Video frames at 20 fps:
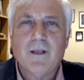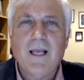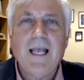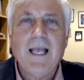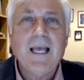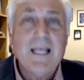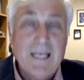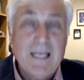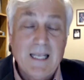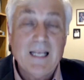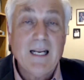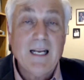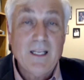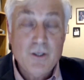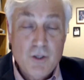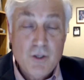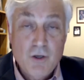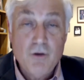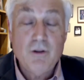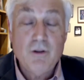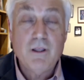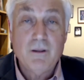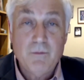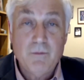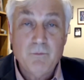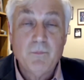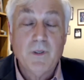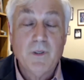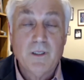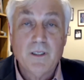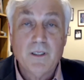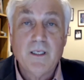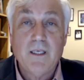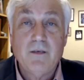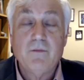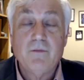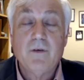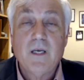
And I do believe,